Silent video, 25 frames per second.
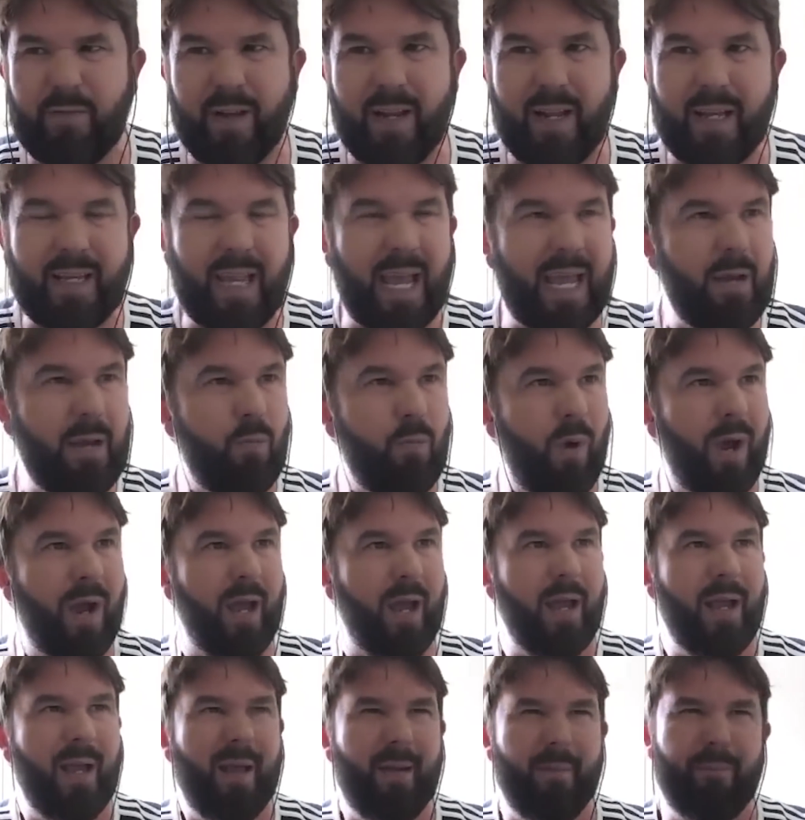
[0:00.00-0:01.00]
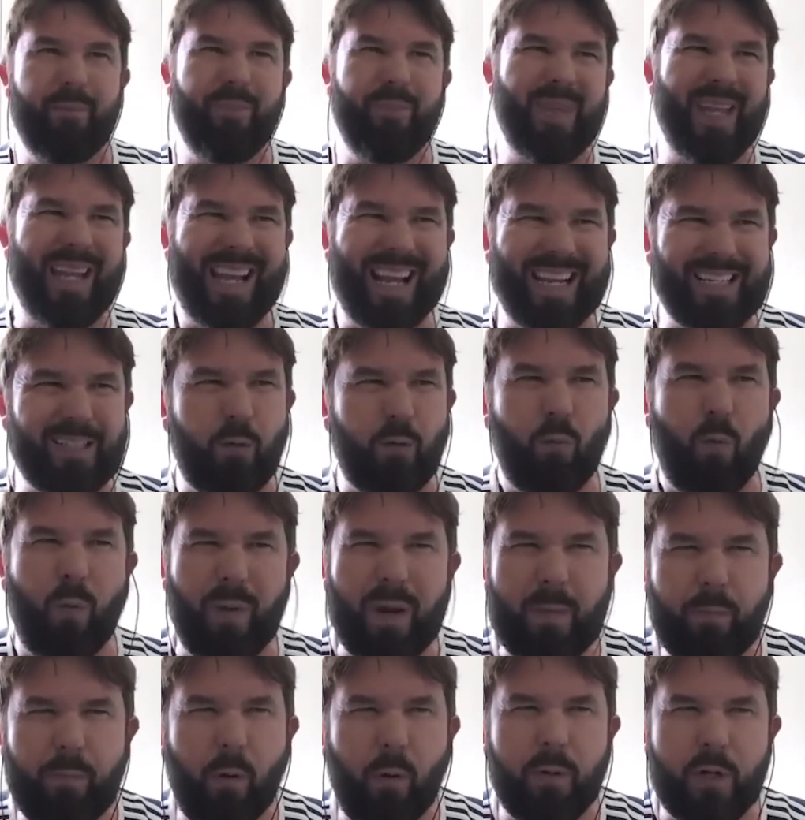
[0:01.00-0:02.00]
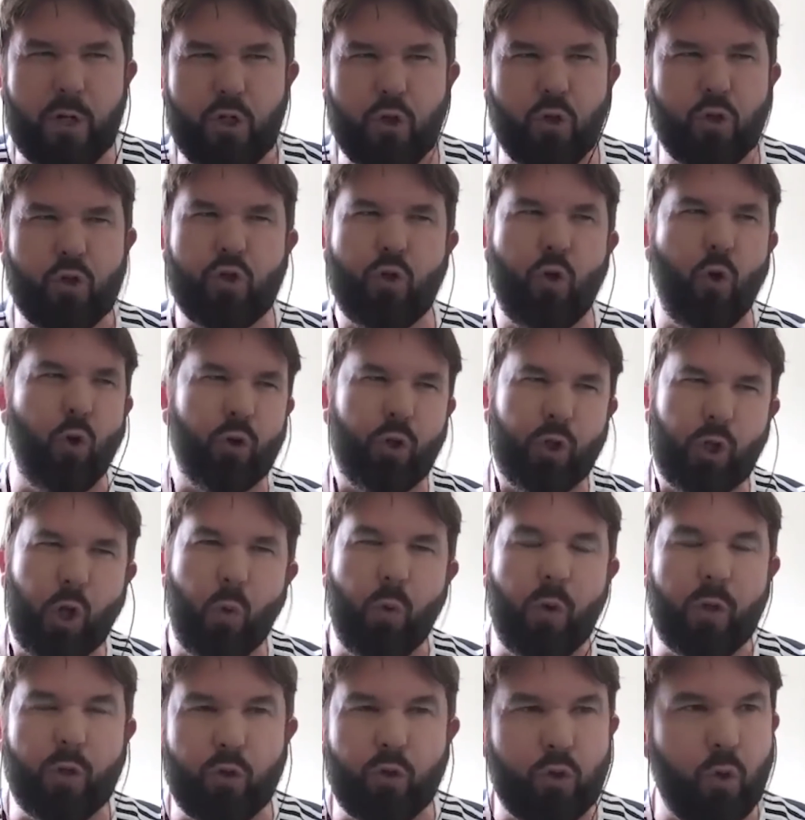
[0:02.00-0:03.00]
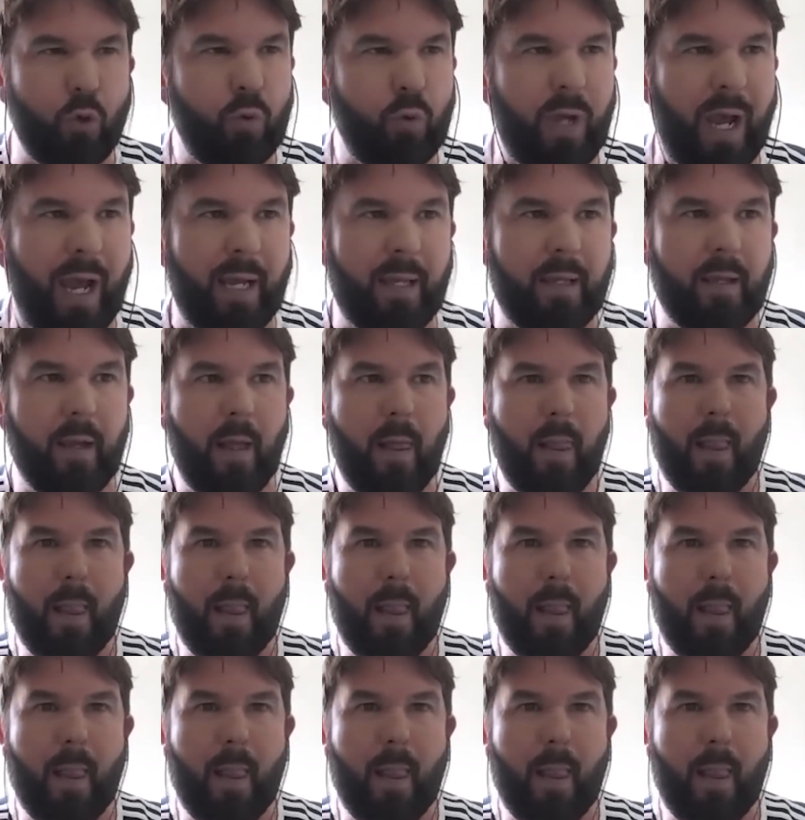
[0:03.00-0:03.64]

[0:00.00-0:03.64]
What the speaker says: Villa game where he has that one, but he probably should score. The goal he does okay.